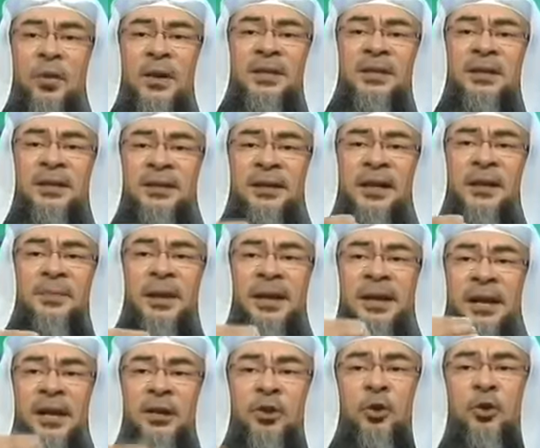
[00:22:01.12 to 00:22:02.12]
he requested
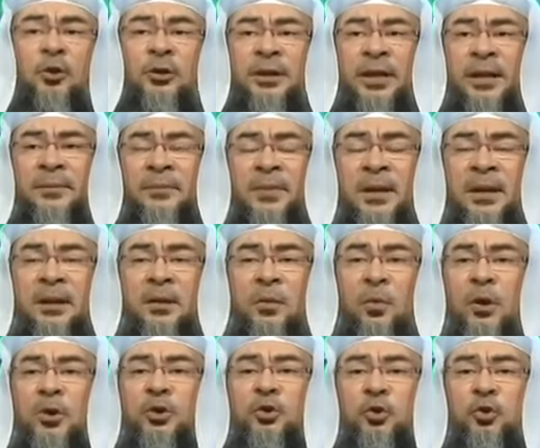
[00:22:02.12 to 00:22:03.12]
them and he told them
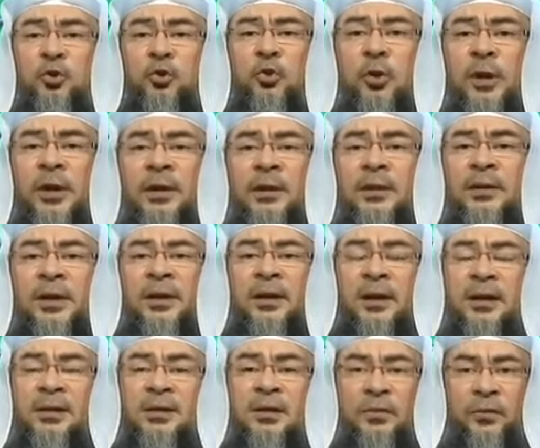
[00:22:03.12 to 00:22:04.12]
what to do in
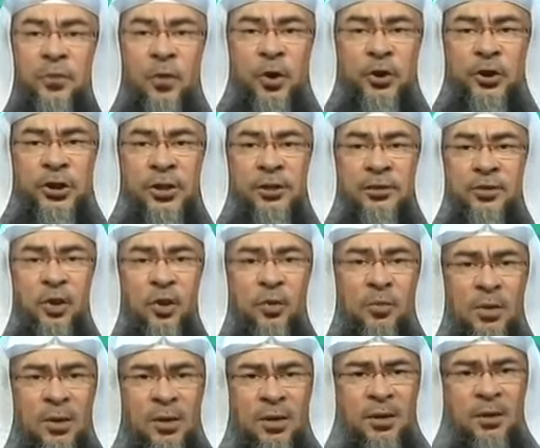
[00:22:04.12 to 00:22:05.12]
regards of washing.
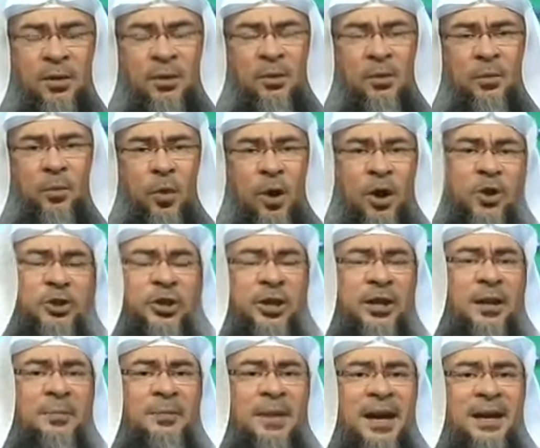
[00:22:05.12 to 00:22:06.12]
So,
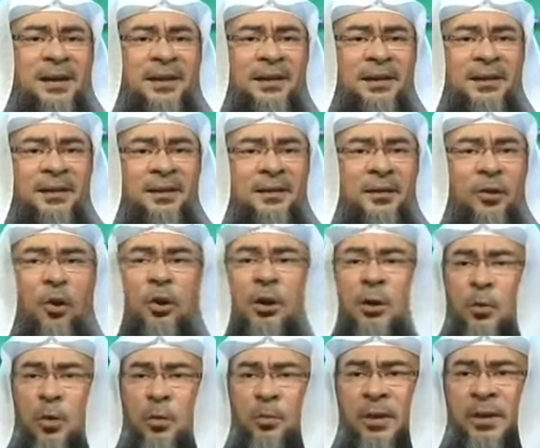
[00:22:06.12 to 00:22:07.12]
washing a man
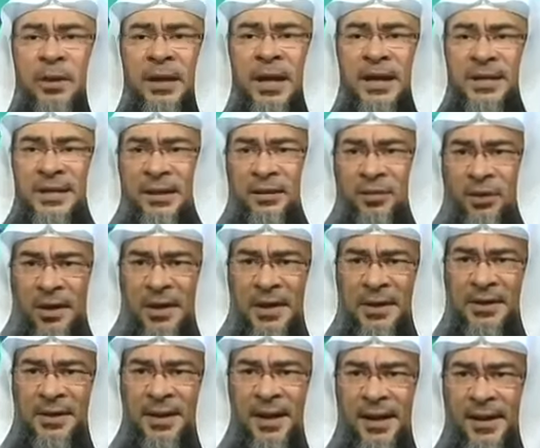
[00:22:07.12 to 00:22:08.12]
or a woman, is it
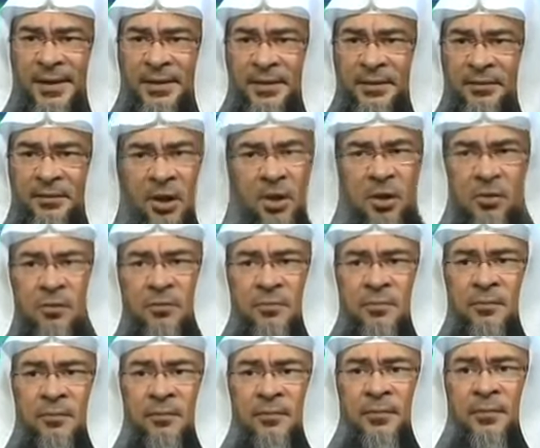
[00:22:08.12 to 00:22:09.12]
rocket science?
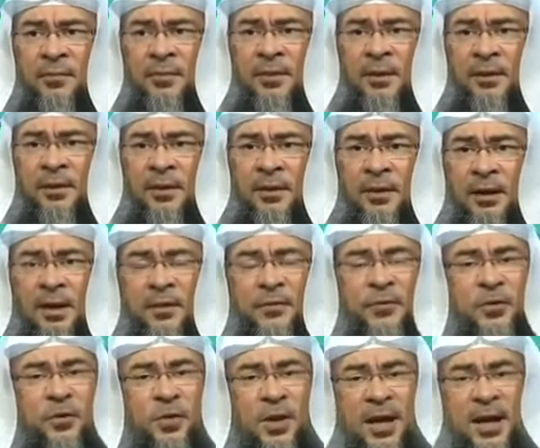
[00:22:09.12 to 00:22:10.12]
No.
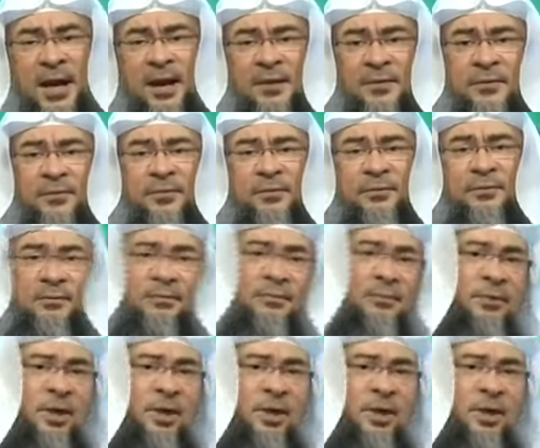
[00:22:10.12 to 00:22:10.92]
If you have